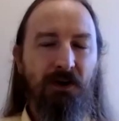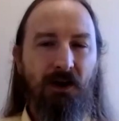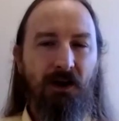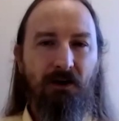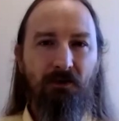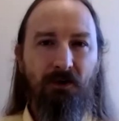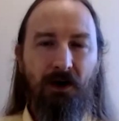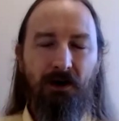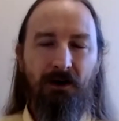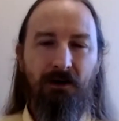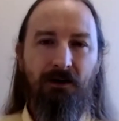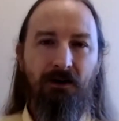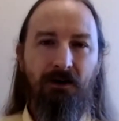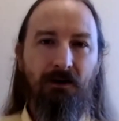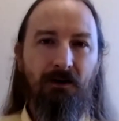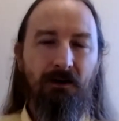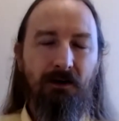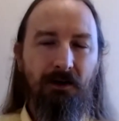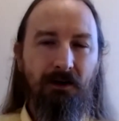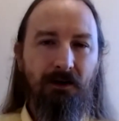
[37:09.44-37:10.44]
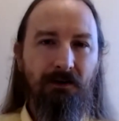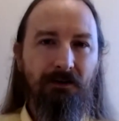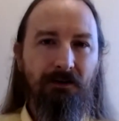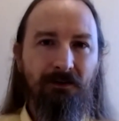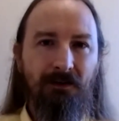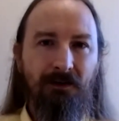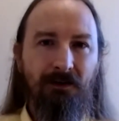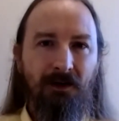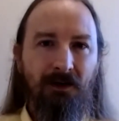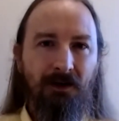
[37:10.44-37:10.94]
get right here is,
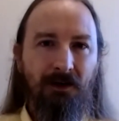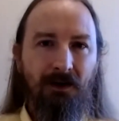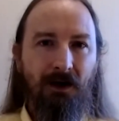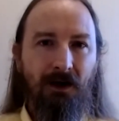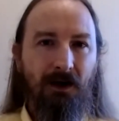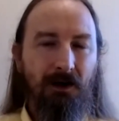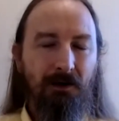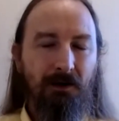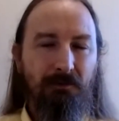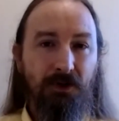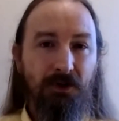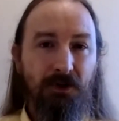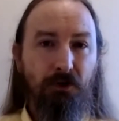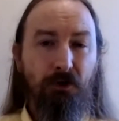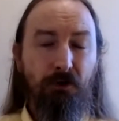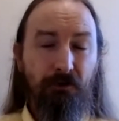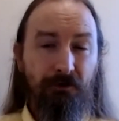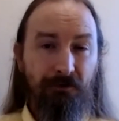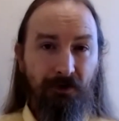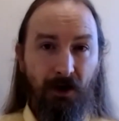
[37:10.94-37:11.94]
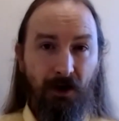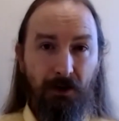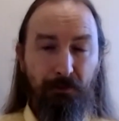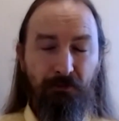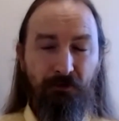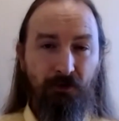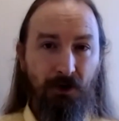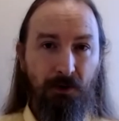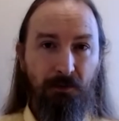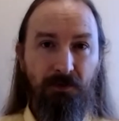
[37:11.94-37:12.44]
you use
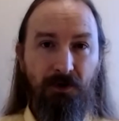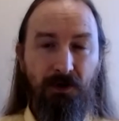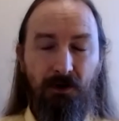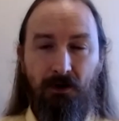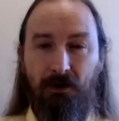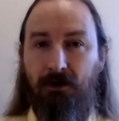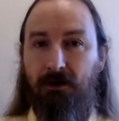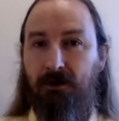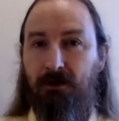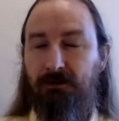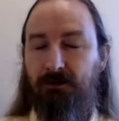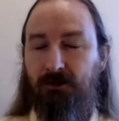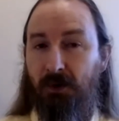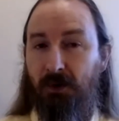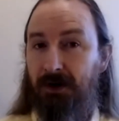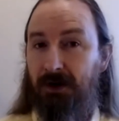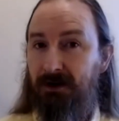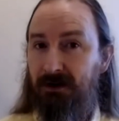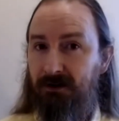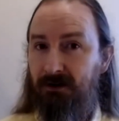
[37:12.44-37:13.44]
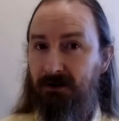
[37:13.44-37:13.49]
TypeScript here. Do I need to